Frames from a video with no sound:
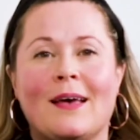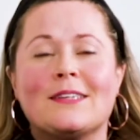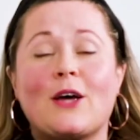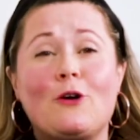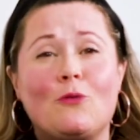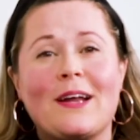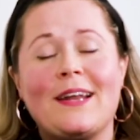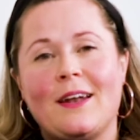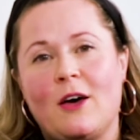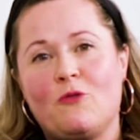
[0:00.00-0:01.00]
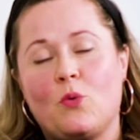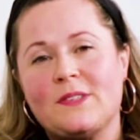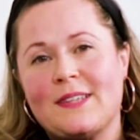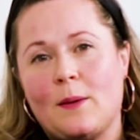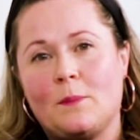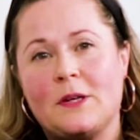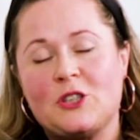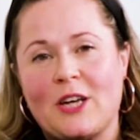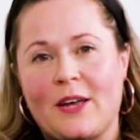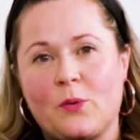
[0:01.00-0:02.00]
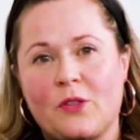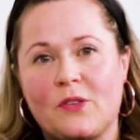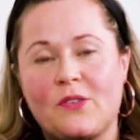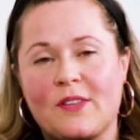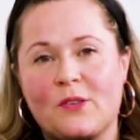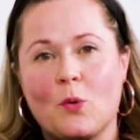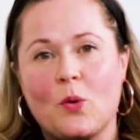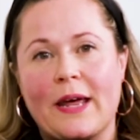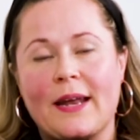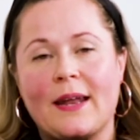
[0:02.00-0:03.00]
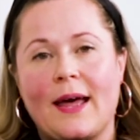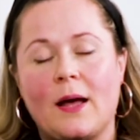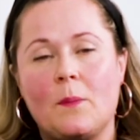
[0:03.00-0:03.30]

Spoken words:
So I really love what Sam shared with us this morning.